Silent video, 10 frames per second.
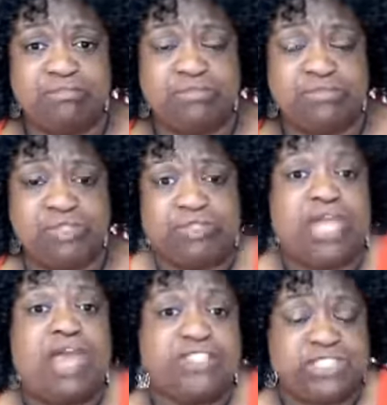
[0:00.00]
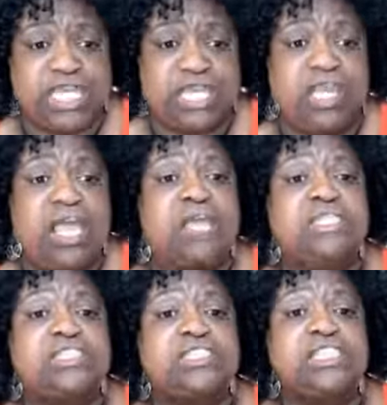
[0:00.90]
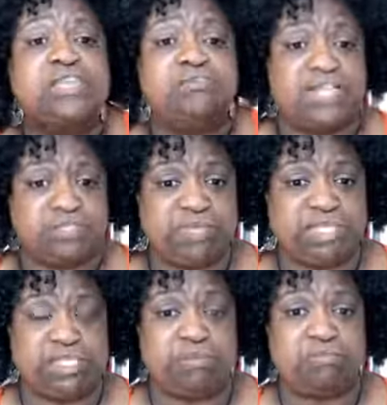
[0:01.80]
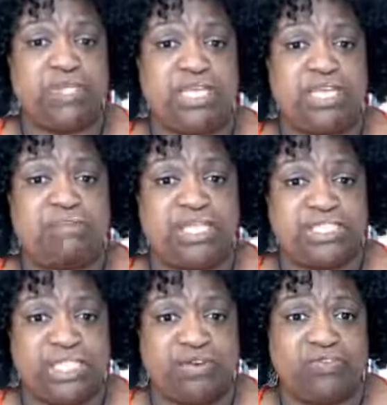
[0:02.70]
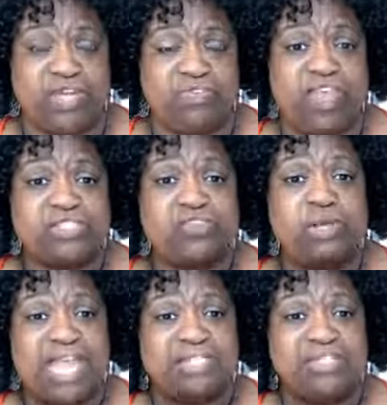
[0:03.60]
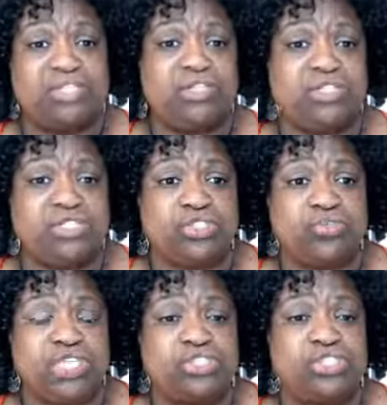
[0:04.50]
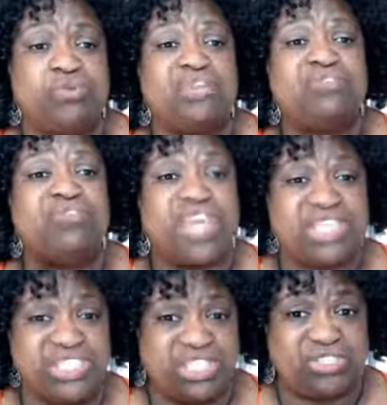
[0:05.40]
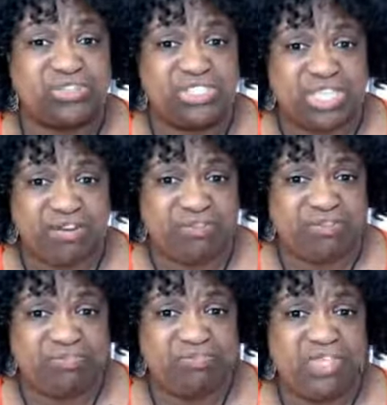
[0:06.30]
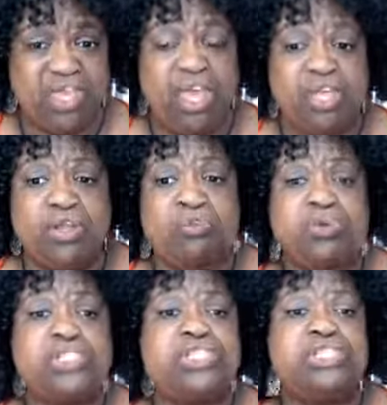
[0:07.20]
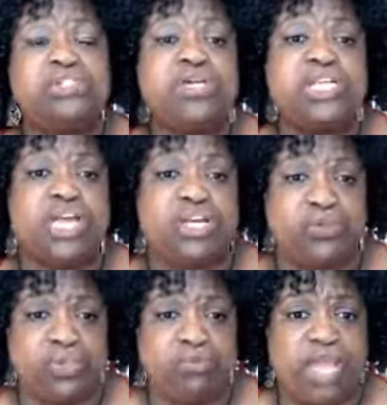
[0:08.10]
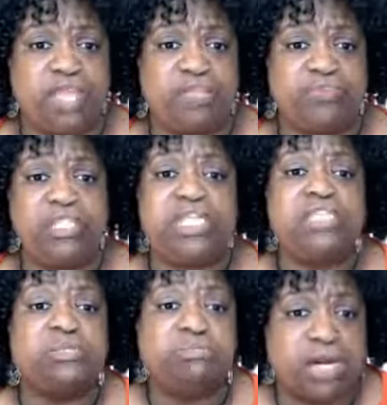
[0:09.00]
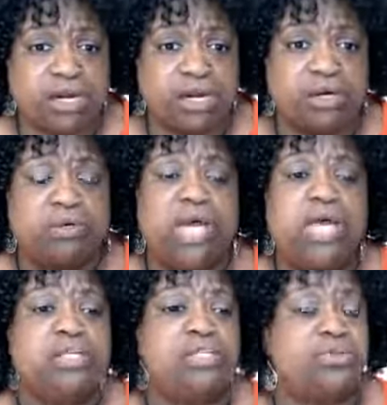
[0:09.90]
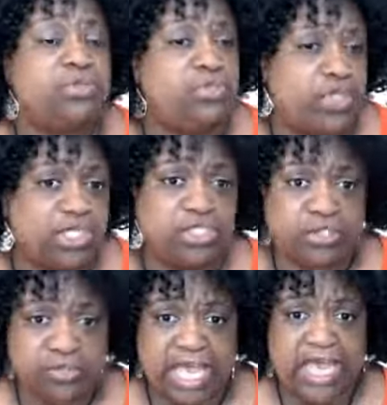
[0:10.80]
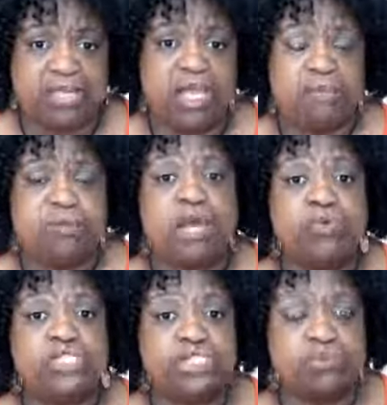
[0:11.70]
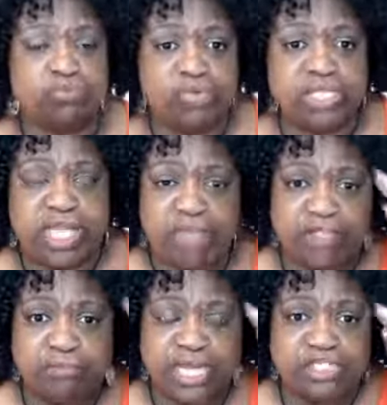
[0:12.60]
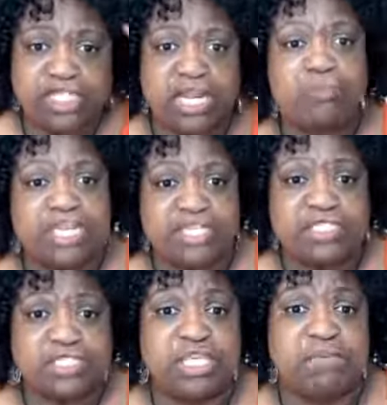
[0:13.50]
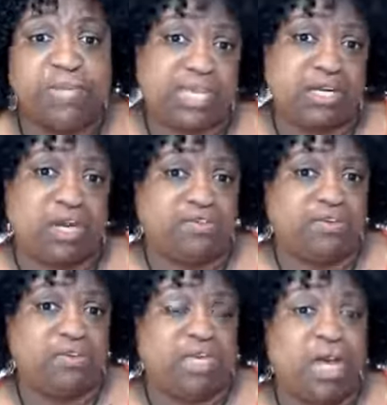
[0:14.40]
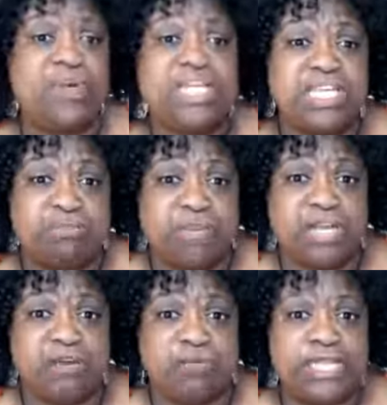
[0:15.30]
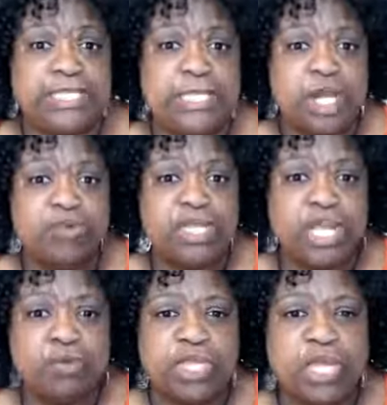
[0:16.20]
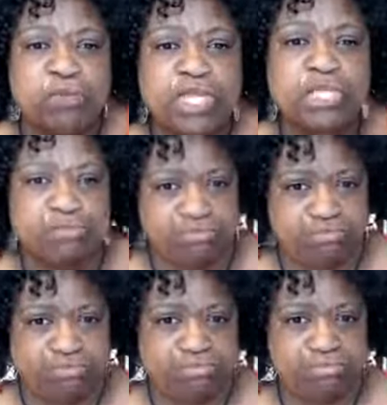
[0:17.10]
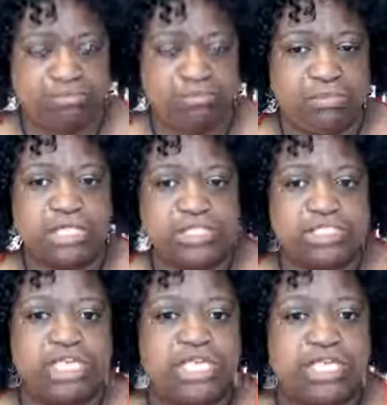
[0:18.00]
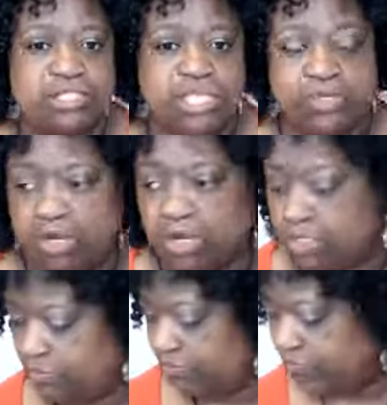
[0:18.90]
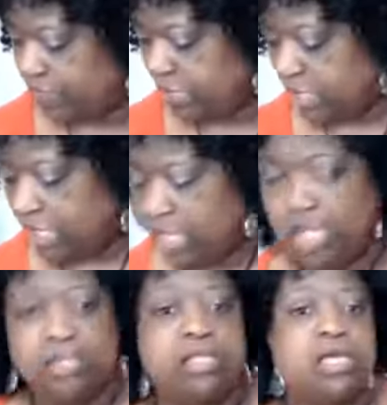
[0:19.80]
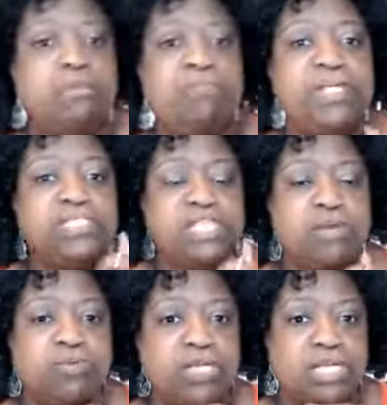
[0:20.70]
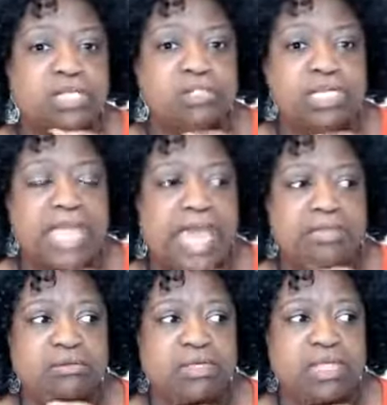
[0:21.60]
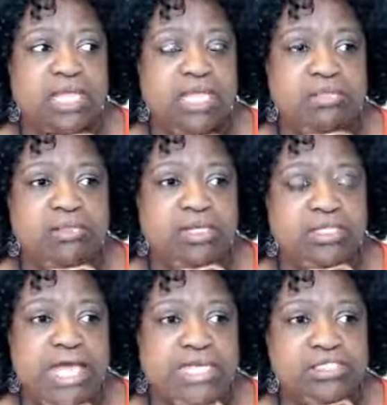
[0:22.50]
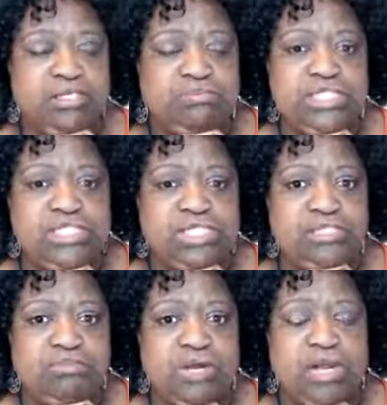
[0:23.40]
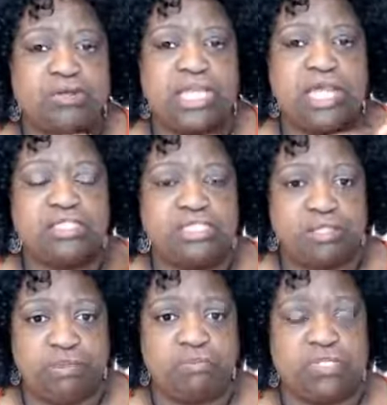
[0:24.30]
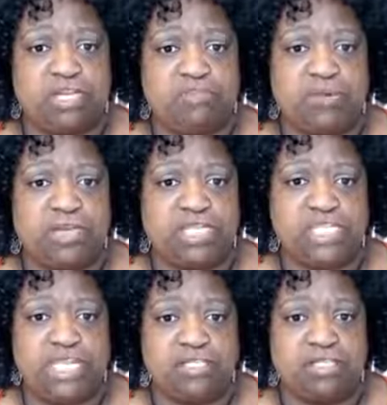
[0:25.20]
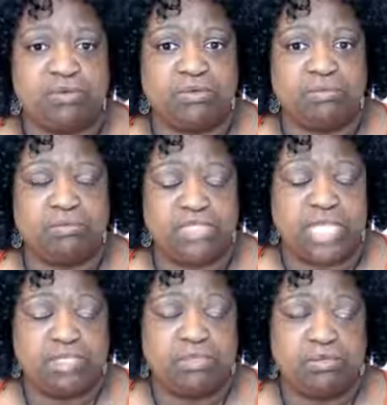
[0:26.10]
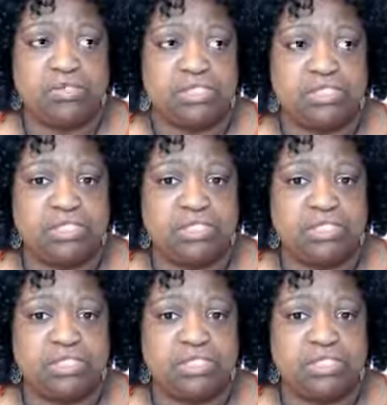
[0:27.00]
So you have to say, this is an investment that I'm putting in myself. And that's what I'm asking you to do, is to invest in yourself. Now, I want you to do it in a healthy way. If you need to borrow, you can do that. But I want you to really have in the mindset, I want to get this thing paid off. I want to get it paid off quickly. Hurry, hurry, hurry. Not just letting it linger on. The companies that we're going to look at in the class that I'm teaching tomorrow night to the people that have already taken the course,